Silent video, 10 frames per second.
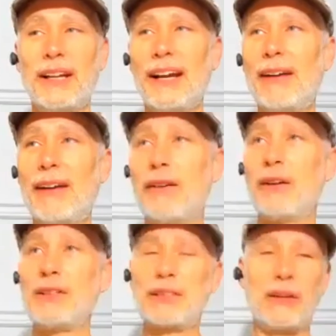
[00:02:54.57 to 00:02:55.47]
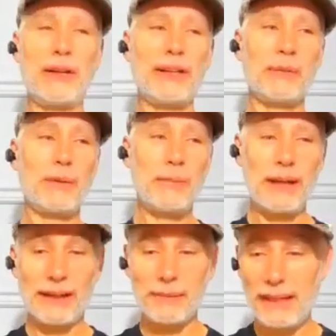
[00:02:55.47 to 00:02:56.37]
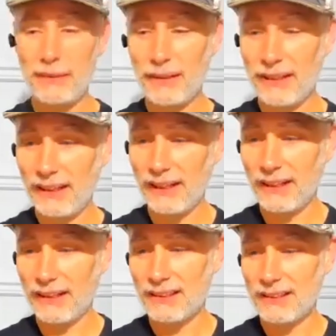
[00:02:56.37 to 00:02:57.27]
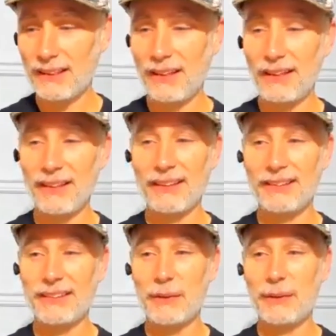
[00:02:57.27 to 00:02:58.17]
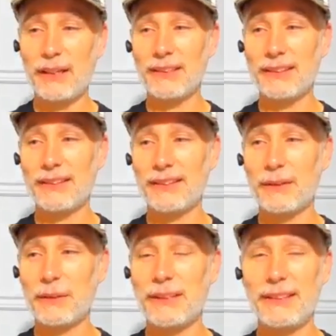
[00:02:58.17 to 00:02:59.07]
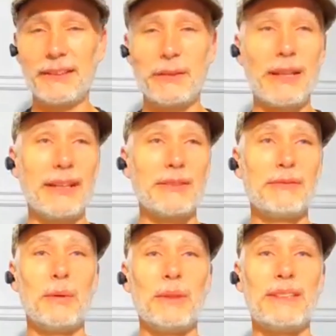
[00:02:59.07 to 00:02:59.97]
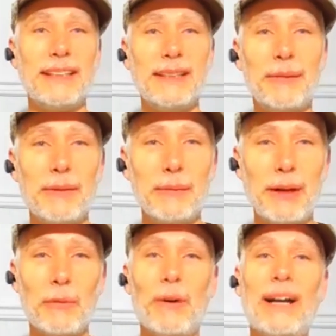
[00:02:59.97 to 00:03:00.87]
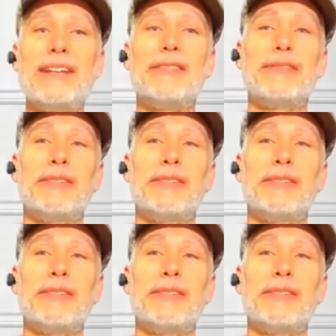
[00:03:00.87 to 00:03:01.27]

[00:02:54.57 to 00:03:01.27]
of how it all started way back, maybe I guess 2013, 2014. Maybe my wife